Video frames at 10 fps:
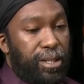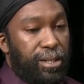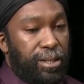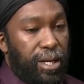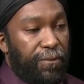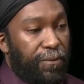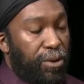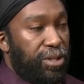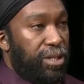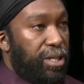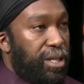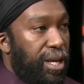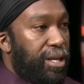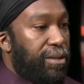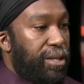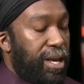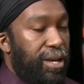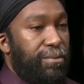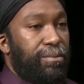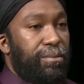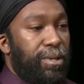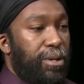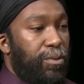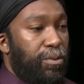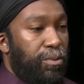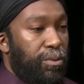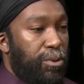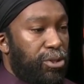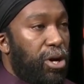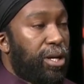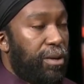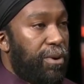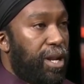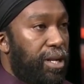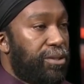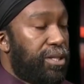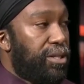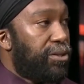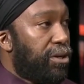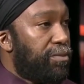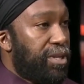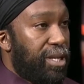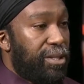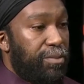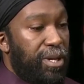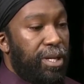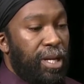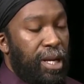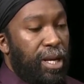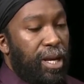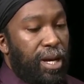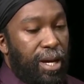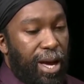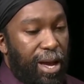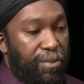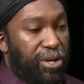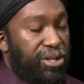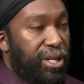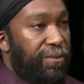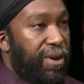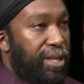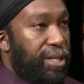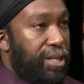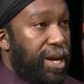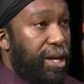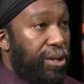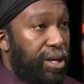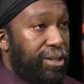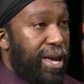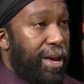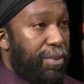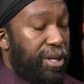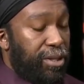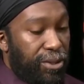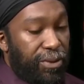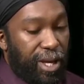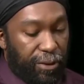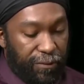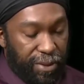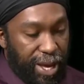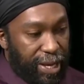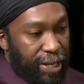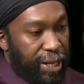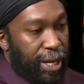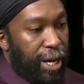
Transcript: It's unfortunate that we're talking about it under these circumstances, but I appreciate the fact that the dialogue is happening. So thank you for that.